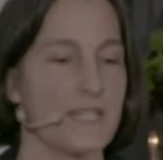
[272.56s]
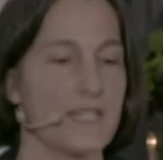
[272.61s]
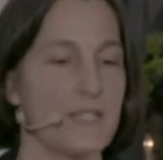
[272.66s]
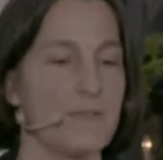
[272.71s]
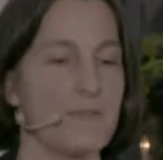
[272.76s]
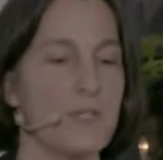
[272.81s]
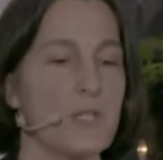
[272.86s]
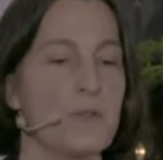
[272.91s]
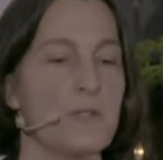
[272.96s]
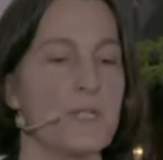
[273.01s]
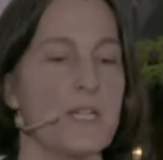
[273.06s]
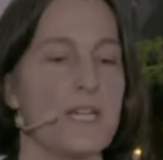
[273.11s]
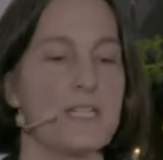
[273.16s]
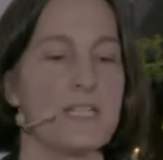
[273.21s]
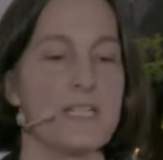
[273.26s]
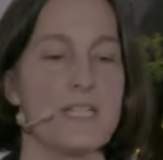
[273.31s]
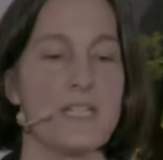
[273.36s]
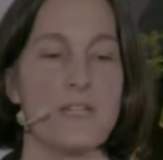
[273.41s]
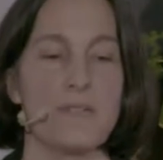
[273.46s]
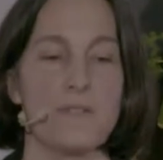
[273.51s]
giving you an
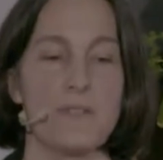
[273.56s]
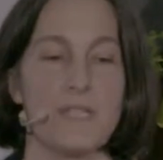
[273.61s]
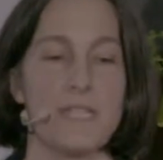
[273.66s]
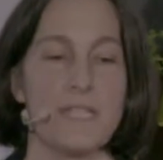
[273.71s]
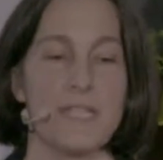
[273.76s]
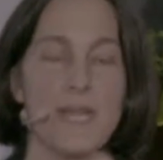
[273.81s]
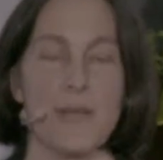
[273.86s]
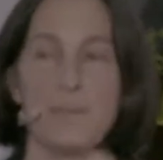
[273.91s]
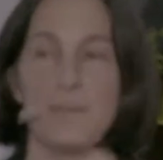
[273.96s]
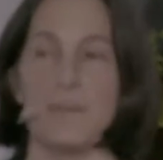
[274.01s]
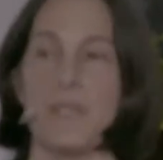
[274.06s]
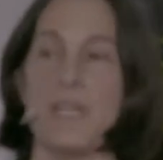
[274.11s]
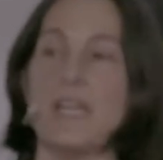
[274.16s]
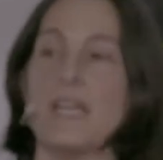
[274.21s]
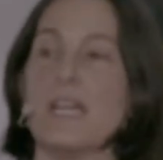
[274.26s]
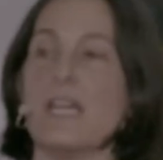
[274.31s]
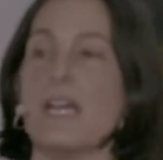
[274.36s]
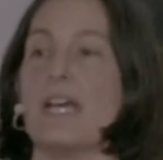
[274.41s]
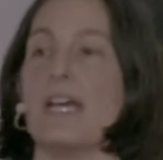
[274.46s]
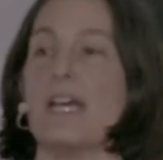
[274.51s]
idea of
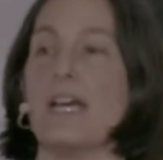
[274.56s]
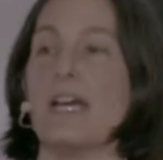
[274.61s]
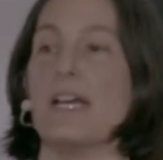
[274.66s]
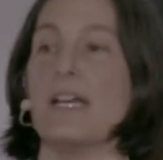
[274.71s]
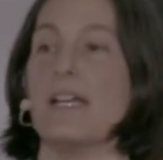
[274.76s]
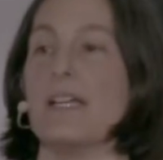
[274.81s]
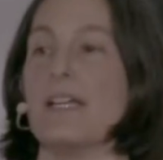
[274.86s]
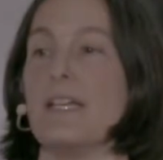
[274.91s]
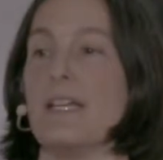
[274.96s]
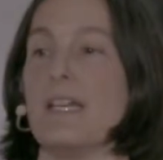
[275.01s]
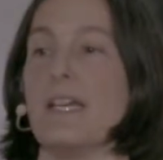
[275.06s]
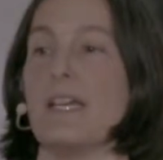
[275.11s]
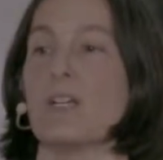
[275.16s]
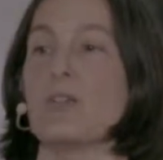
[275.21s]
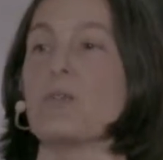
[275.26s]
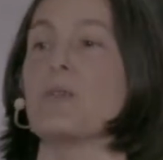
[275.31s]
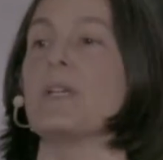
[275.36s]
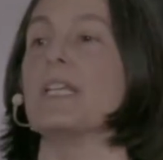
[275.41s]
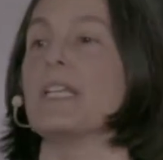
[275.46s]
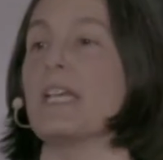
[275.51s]
the
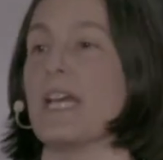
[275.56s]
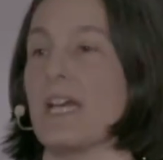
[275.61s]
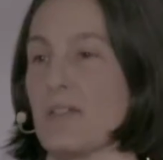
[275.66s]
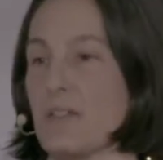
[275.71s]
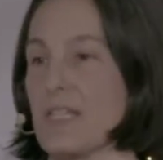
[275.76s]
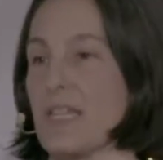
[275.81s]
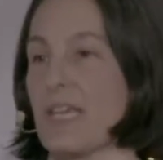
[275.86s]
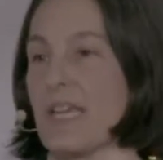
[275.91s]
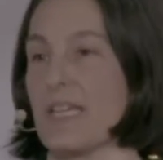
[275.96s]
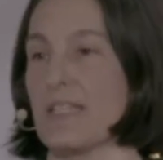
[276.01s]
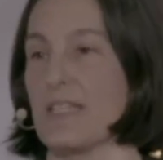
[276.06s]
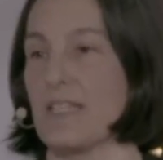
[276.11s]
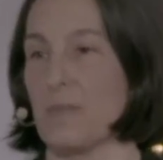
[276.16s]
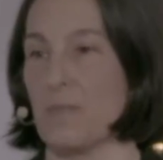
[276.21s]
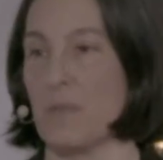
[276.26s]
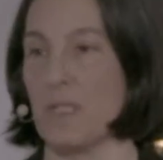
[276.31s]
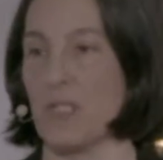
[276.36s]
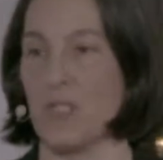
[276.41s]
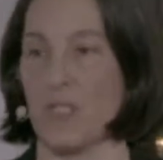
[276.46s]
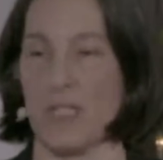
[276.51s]
greenhouse gas
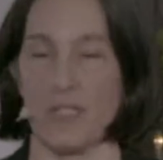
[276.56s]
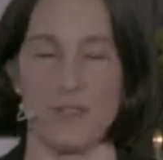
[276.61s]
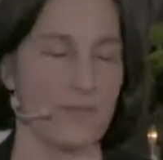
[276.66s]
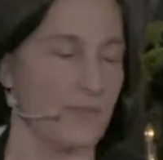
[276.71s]
emission